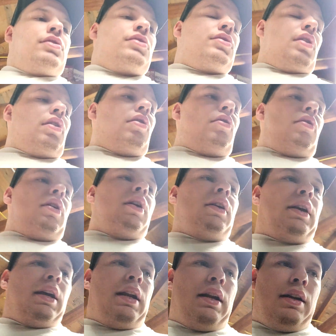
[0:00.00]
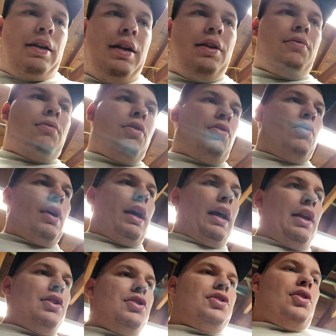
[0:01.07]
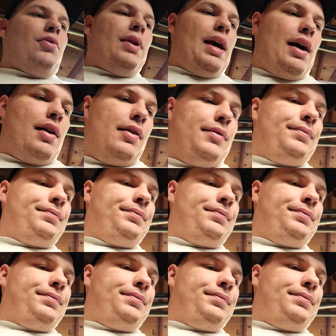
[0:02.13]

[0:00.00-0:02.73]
So get under here real quick and show you.